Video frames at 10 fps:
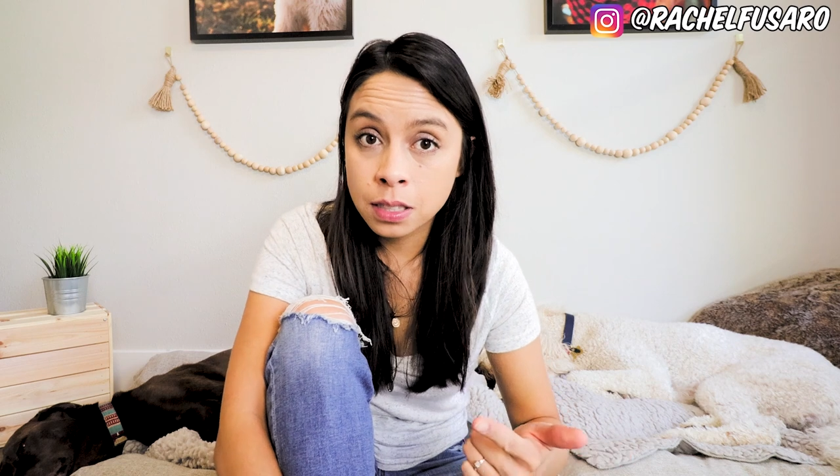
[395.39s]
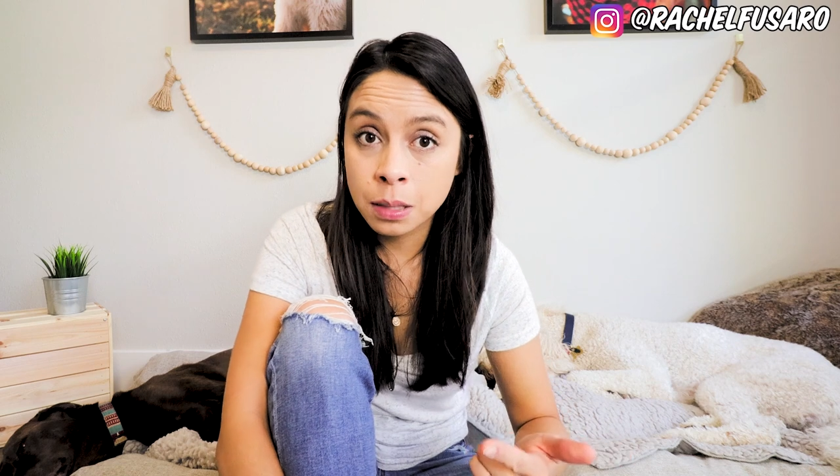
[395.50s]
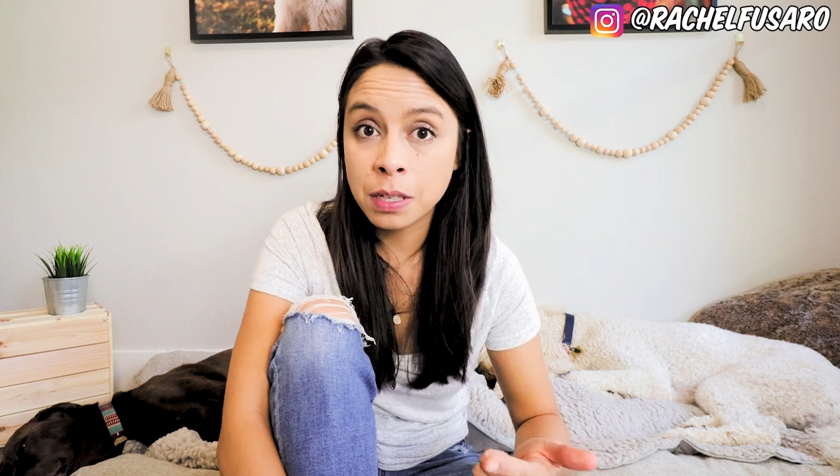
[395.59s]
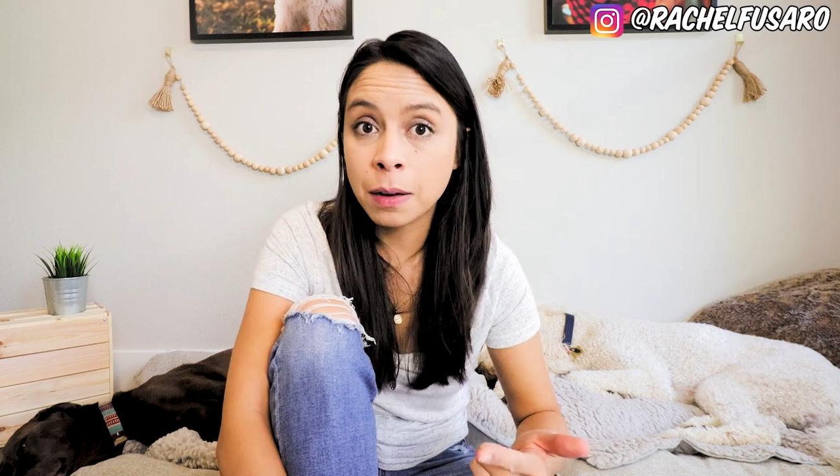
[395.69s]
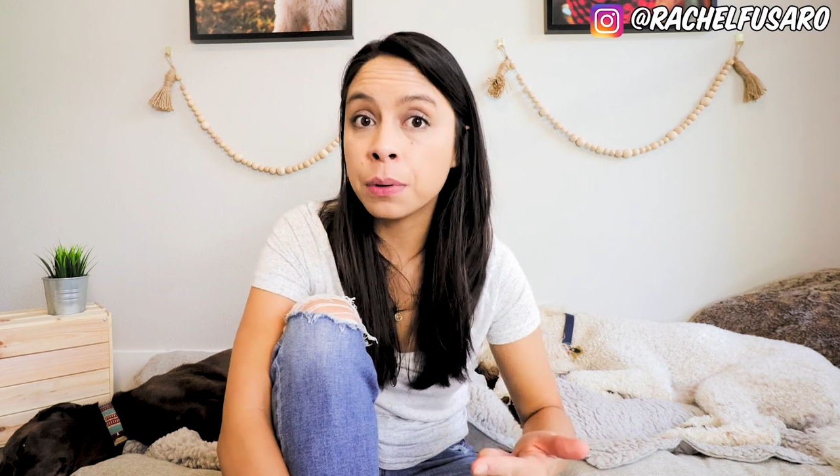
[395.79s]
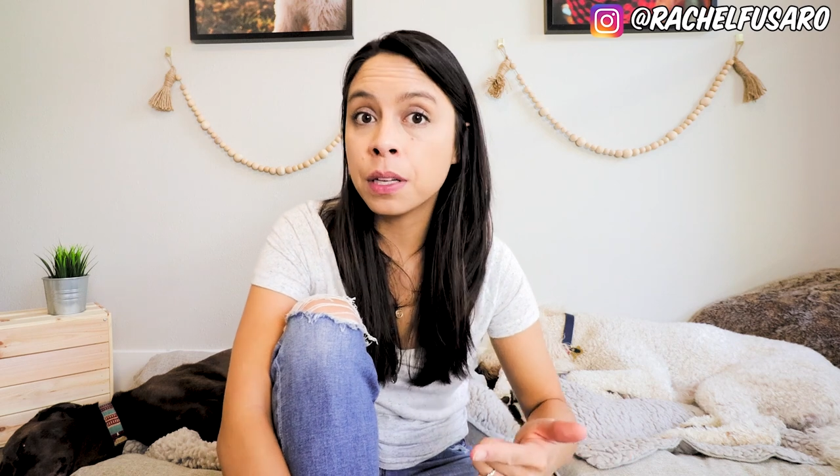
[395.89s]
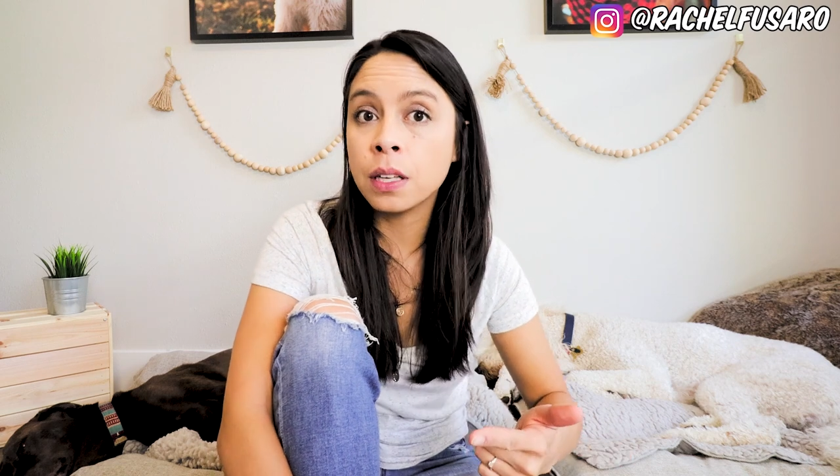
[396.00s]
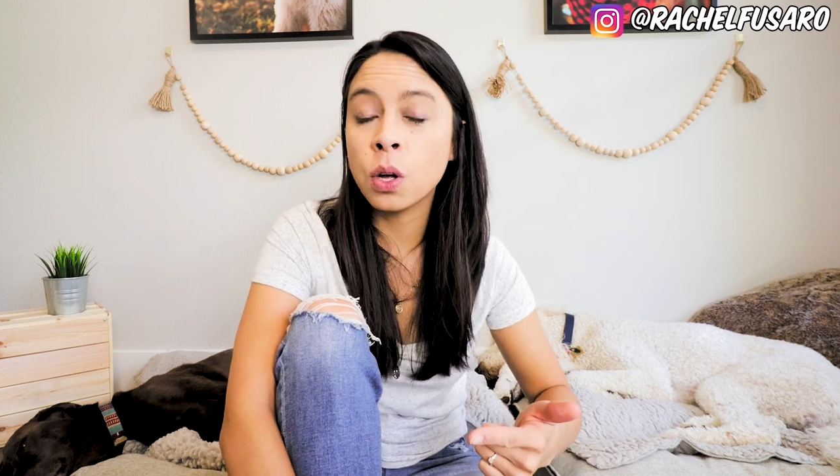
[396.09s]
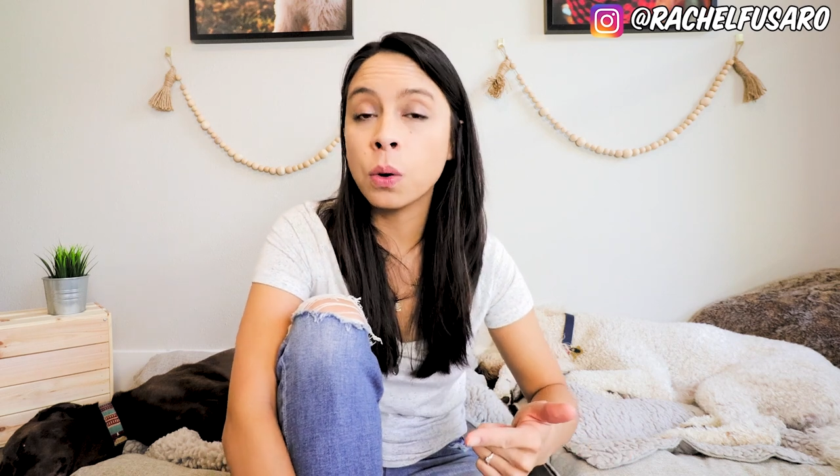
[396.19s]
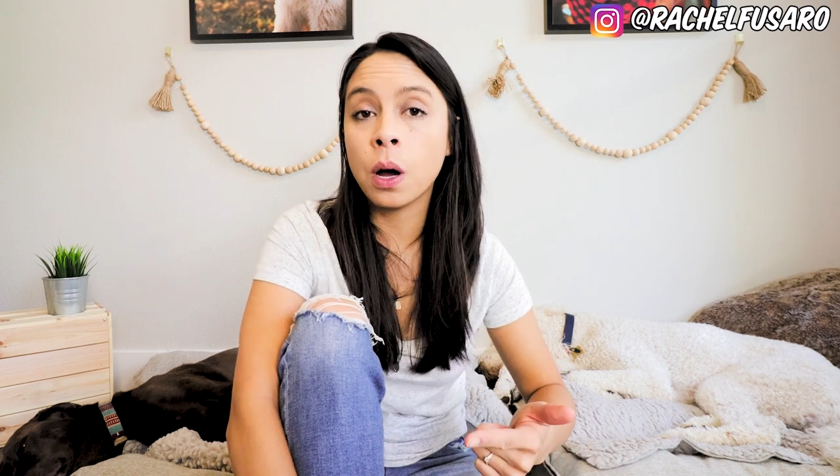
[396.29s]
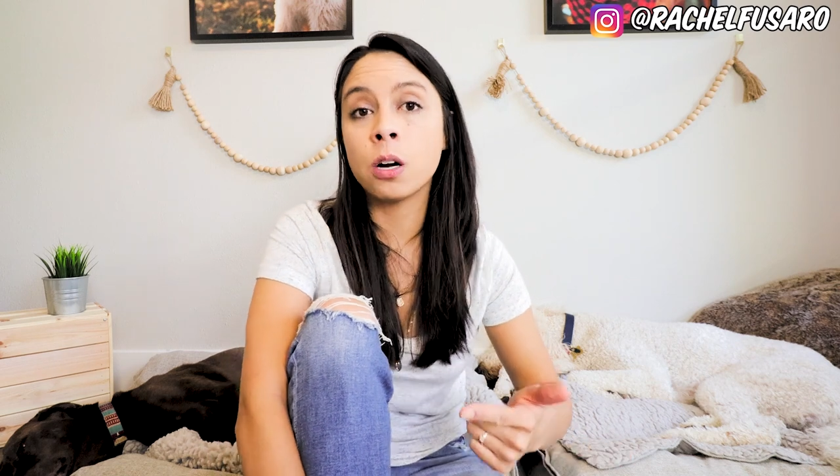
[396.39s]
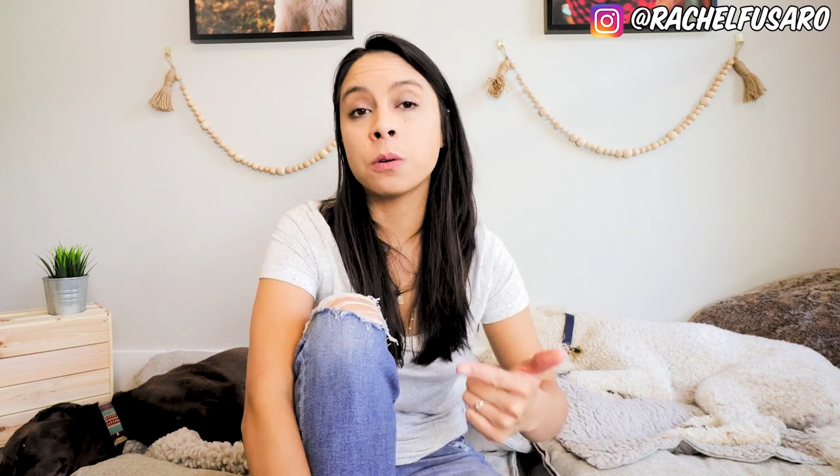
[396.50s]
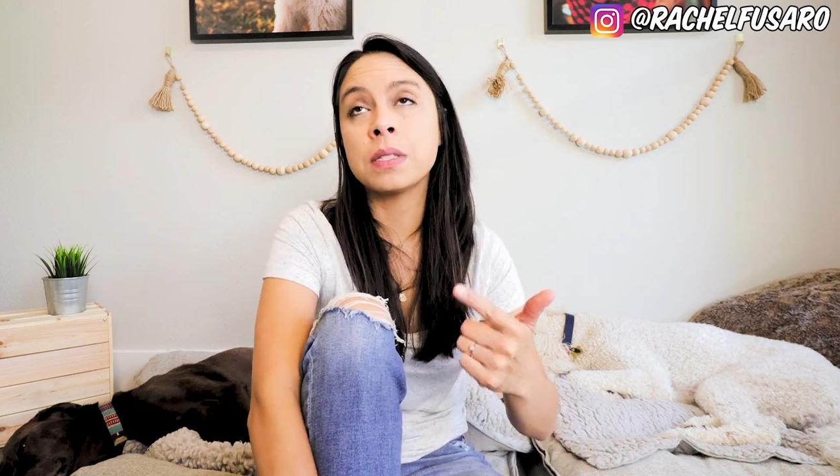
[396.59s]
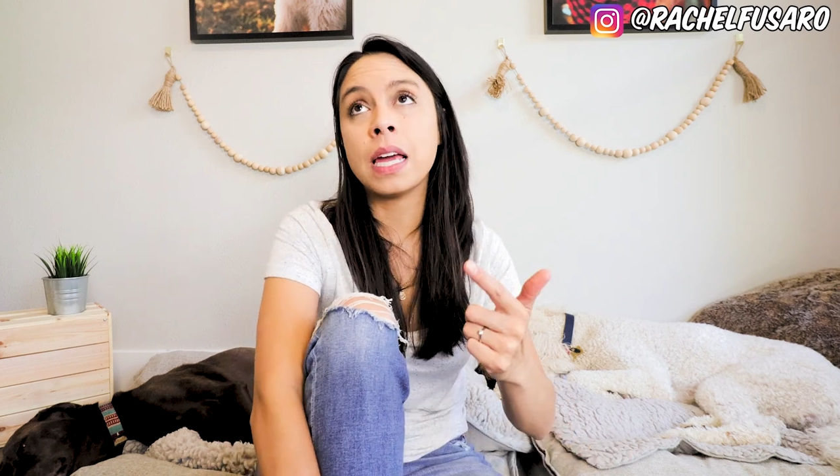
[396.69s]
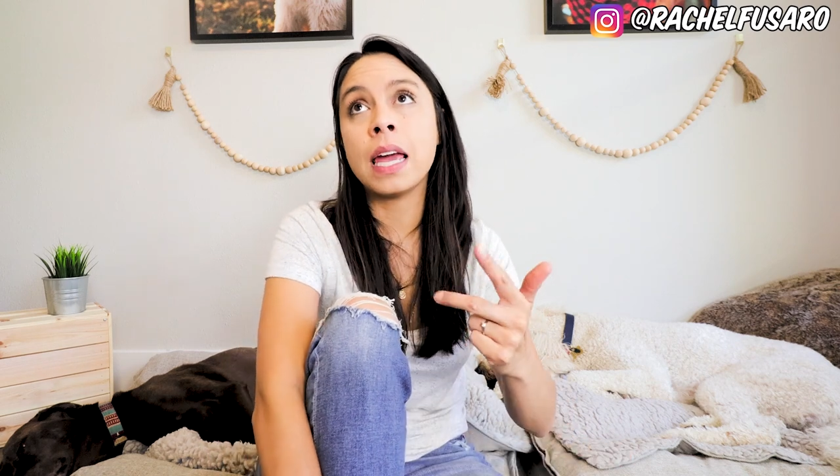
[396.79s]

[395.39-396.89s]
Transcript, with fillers: seems to have pretty low carbs,